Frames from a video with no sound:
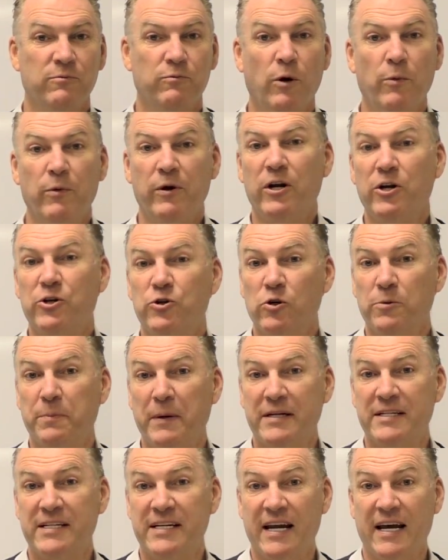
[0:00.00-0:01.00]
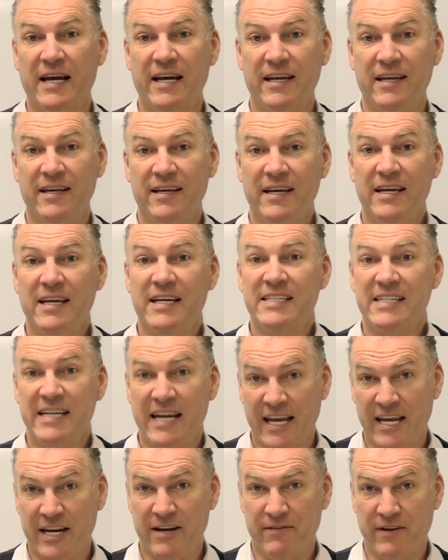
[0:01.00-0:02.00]
What we're going to talk about today is
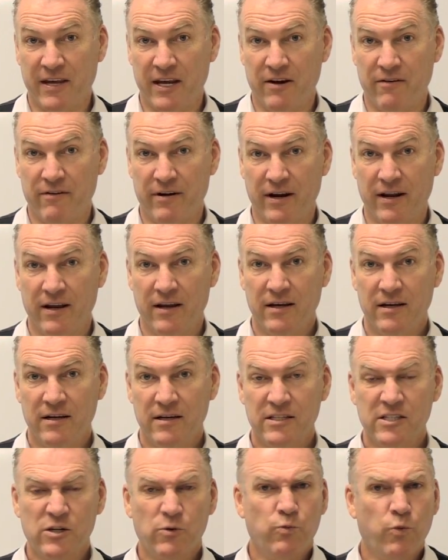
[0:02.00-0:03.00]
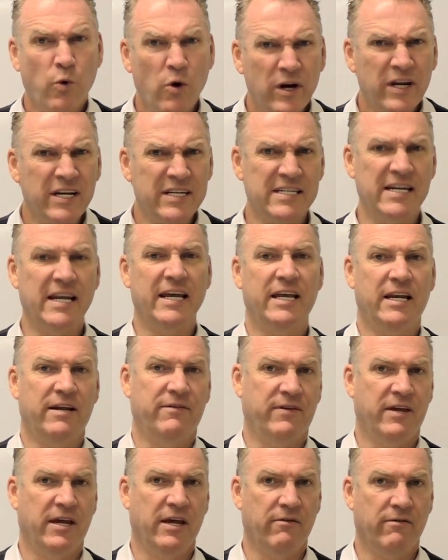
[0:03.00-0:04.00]
negative gearing. So what is
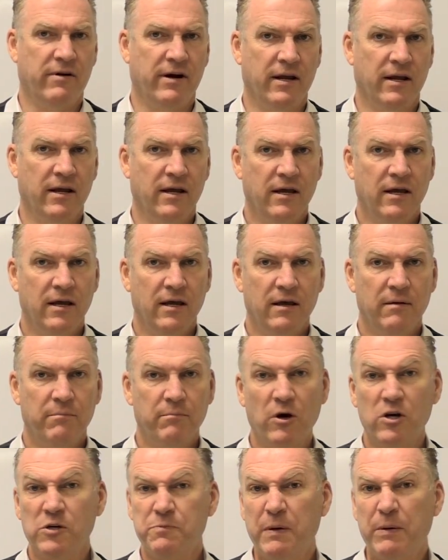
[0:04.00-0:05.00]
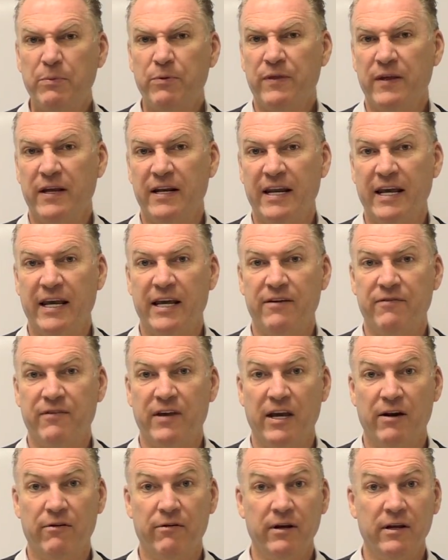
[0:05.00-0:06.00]
negative gearing? Most people think negative
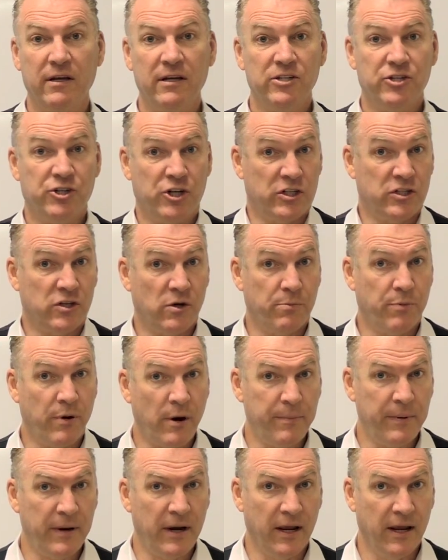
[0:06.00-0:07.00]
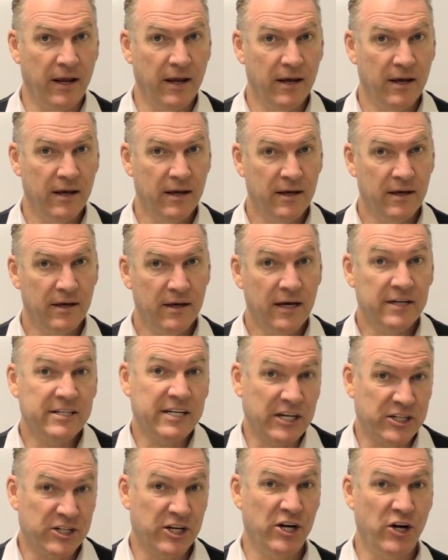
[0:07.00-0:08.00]
gearing is just on property. It's
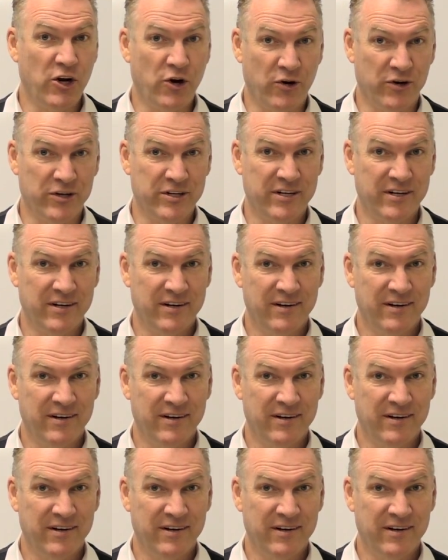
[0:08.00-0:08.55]
actually not.